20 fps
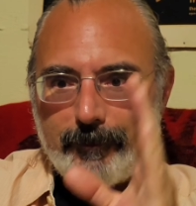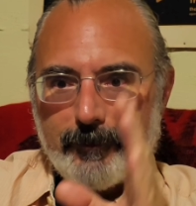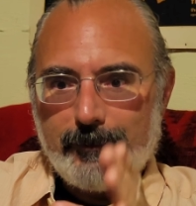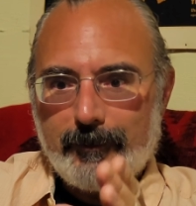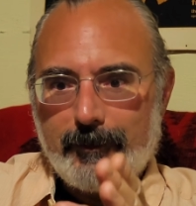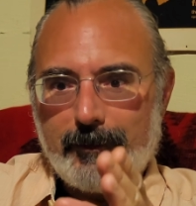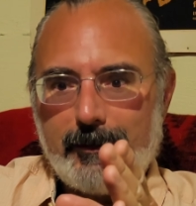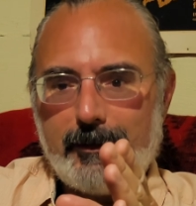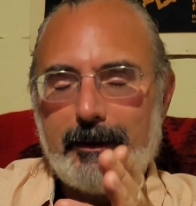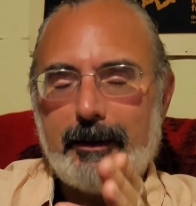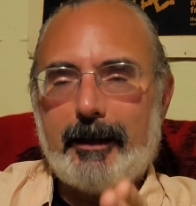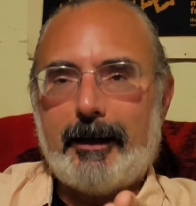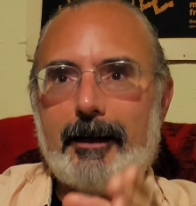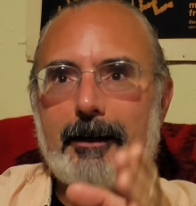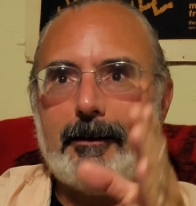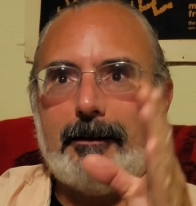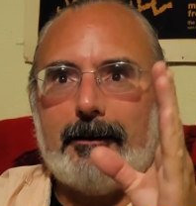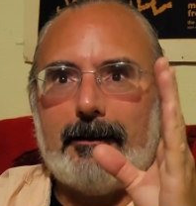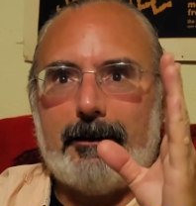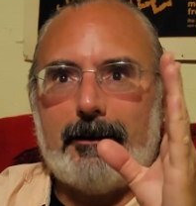the
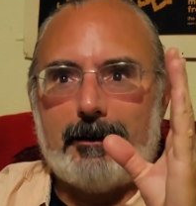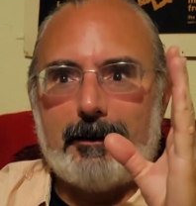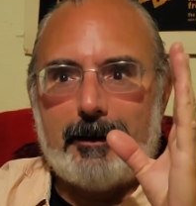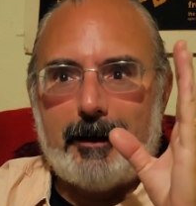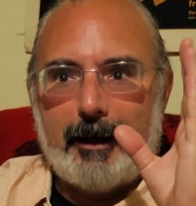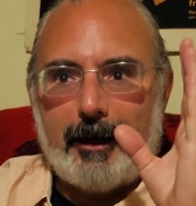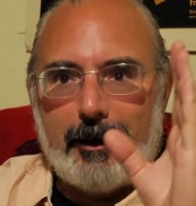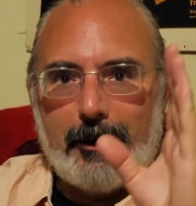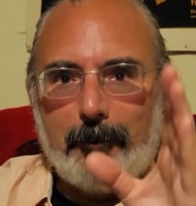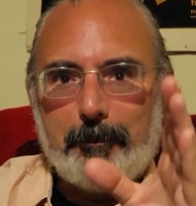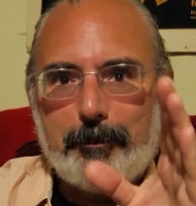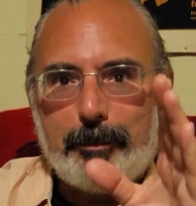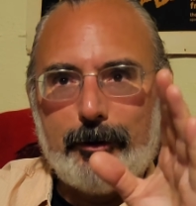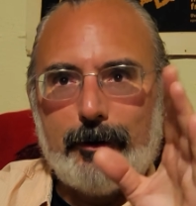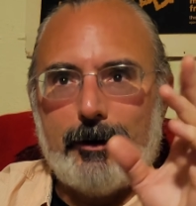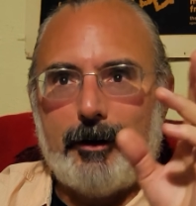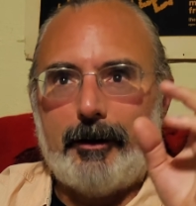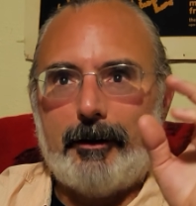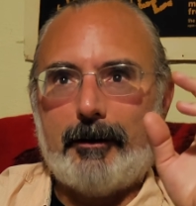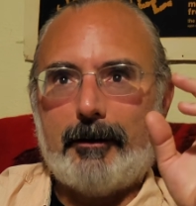analog
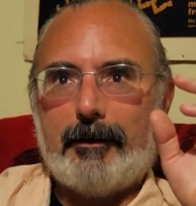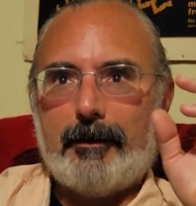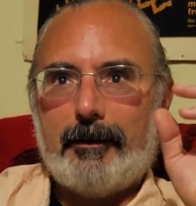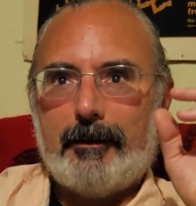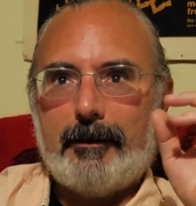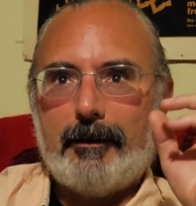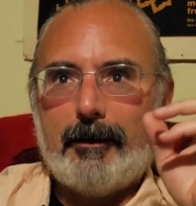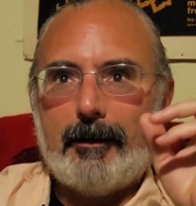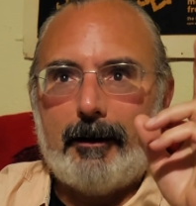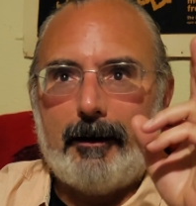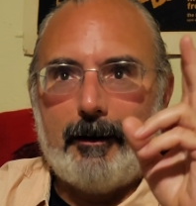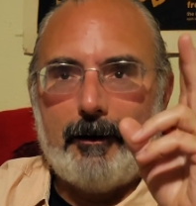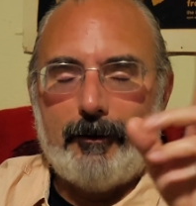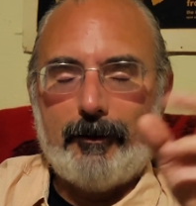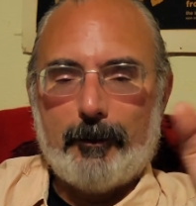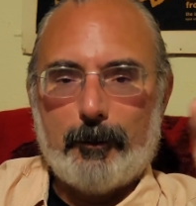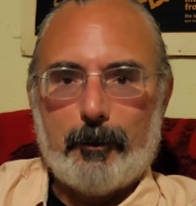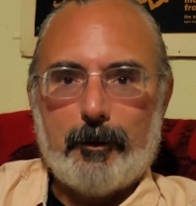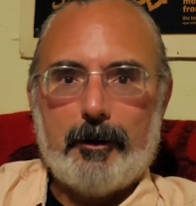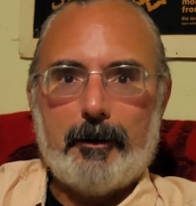output on
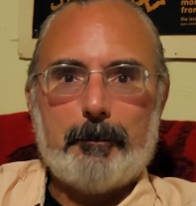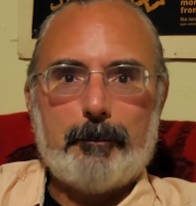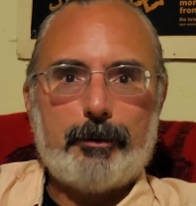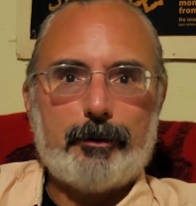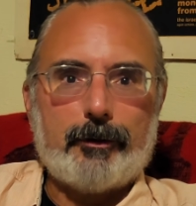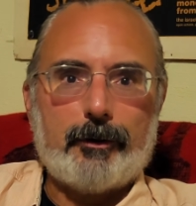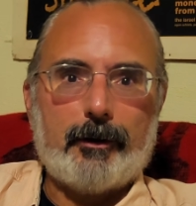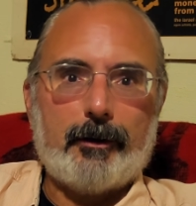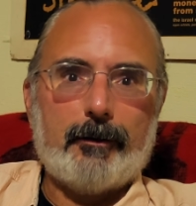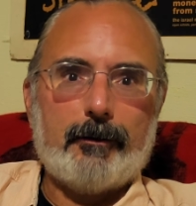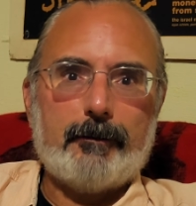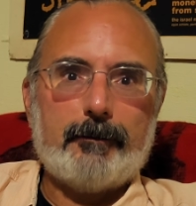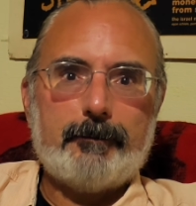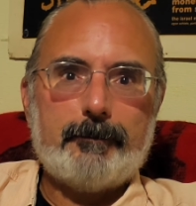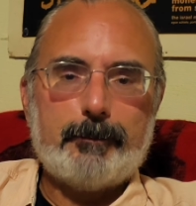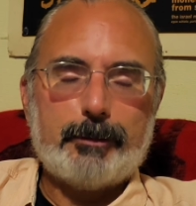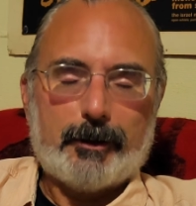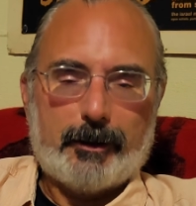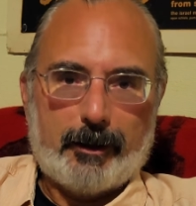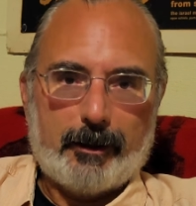the Wiim Pro
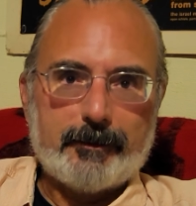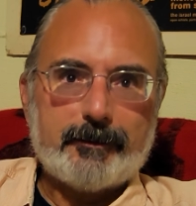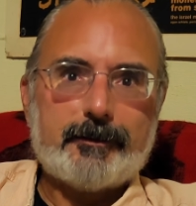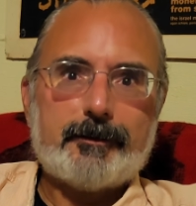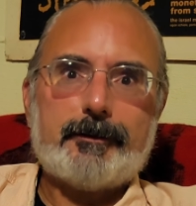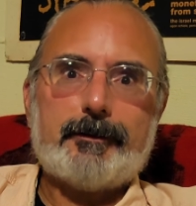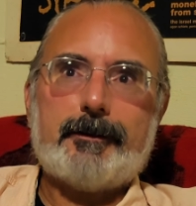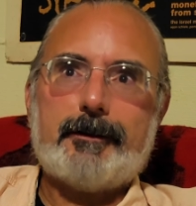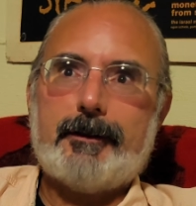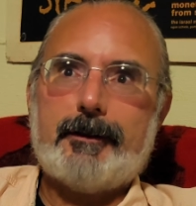Plus